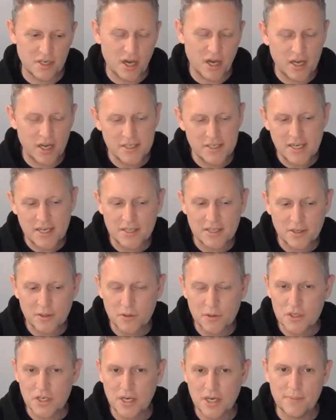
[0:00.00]

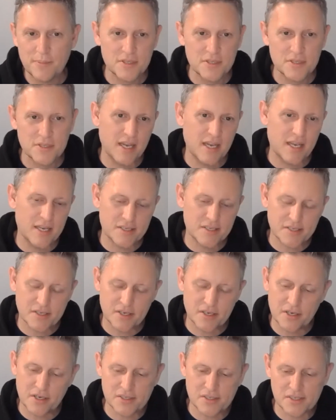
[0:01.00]
non-technical Shapers can answer,